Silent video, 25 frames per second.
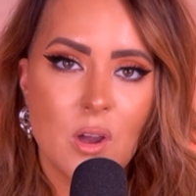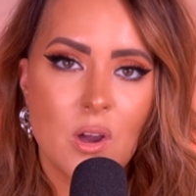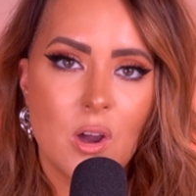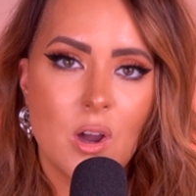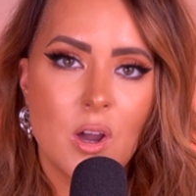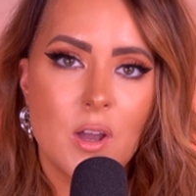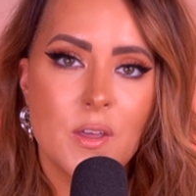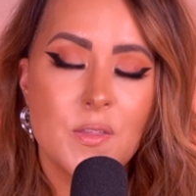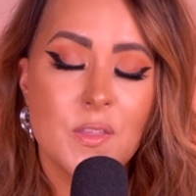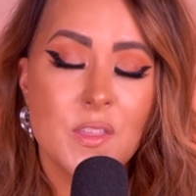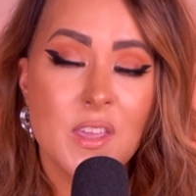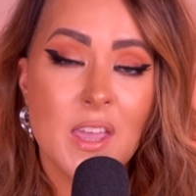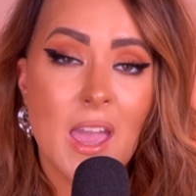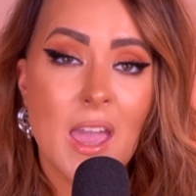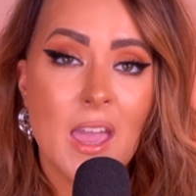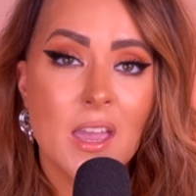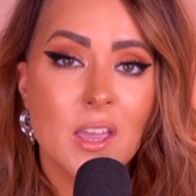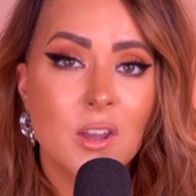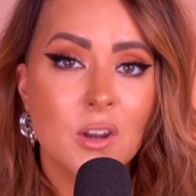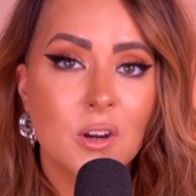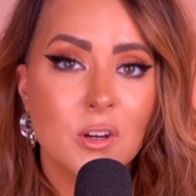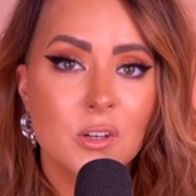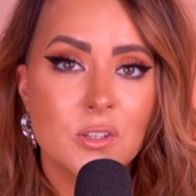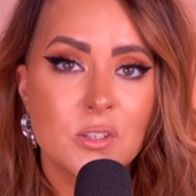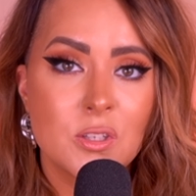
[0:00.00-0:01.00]
on the
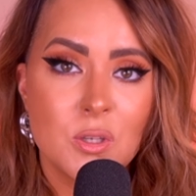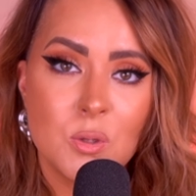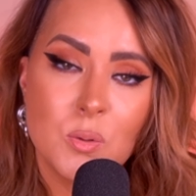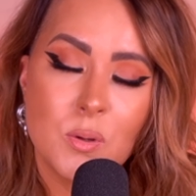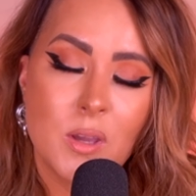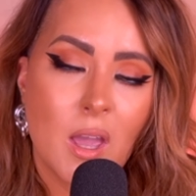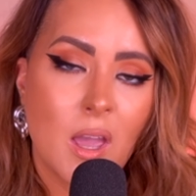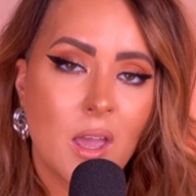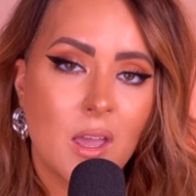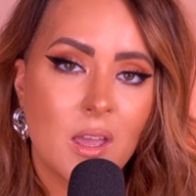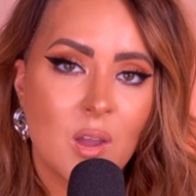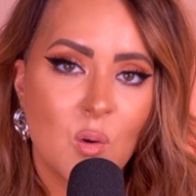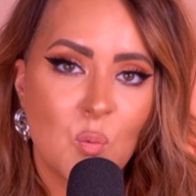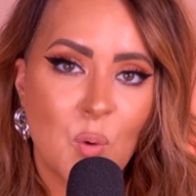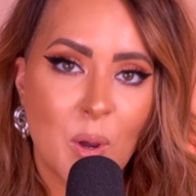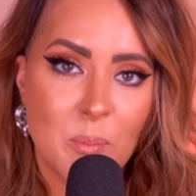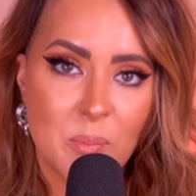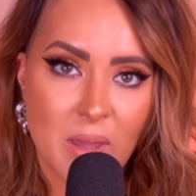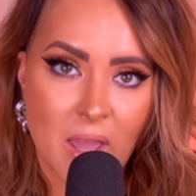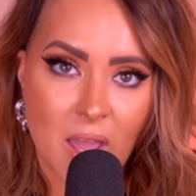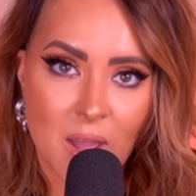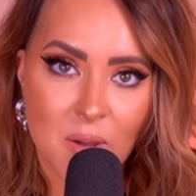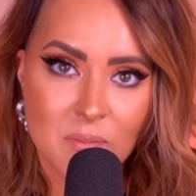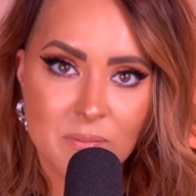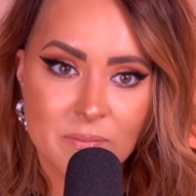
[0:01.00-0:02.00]
Anker 2K
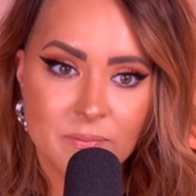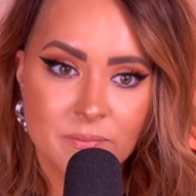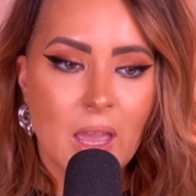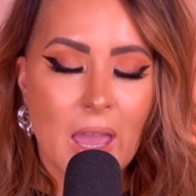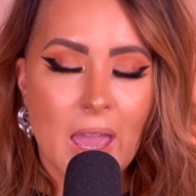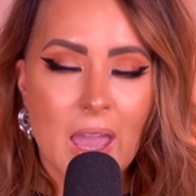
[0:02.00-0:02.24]
webcam,